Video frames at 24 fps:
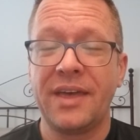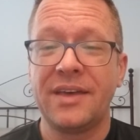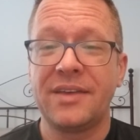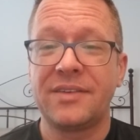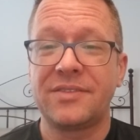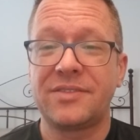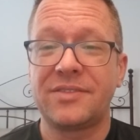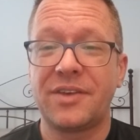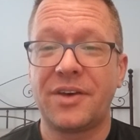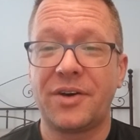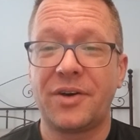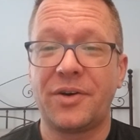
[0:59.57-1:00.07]

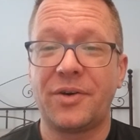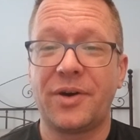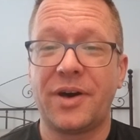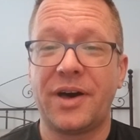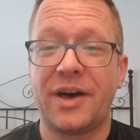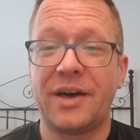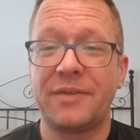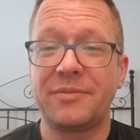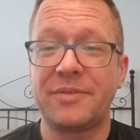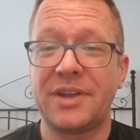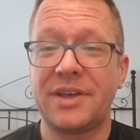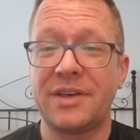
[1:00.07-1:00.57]
So
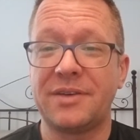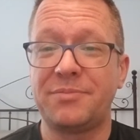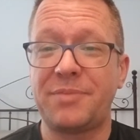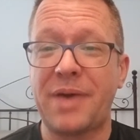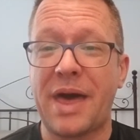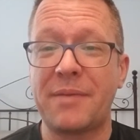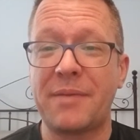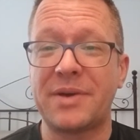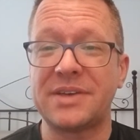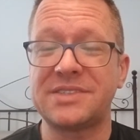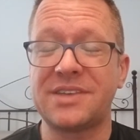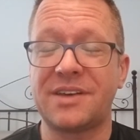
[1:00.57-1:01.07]
I'm going to
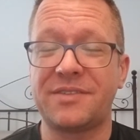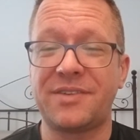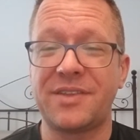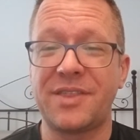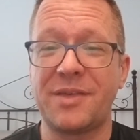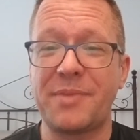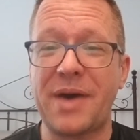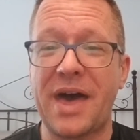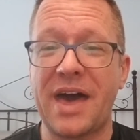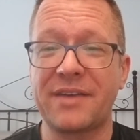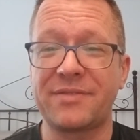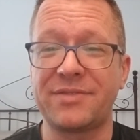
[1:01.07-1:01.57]
pat myself on the
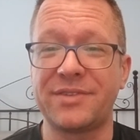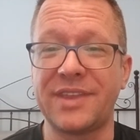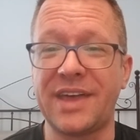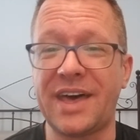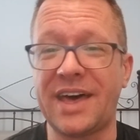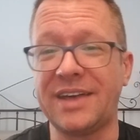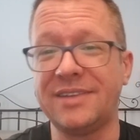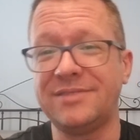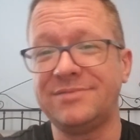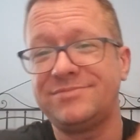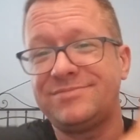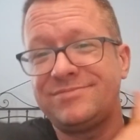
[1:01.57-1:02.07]
back for
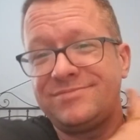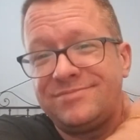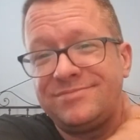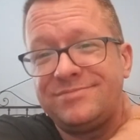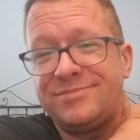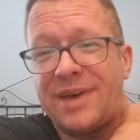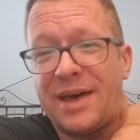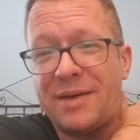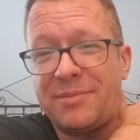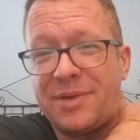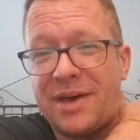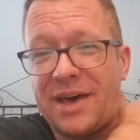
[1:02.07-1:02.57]
that.
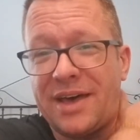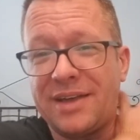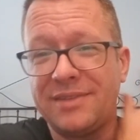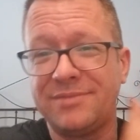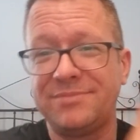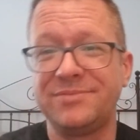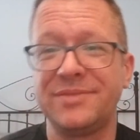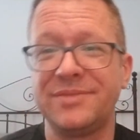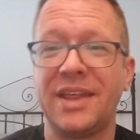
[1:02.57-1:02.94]
Pat, pat.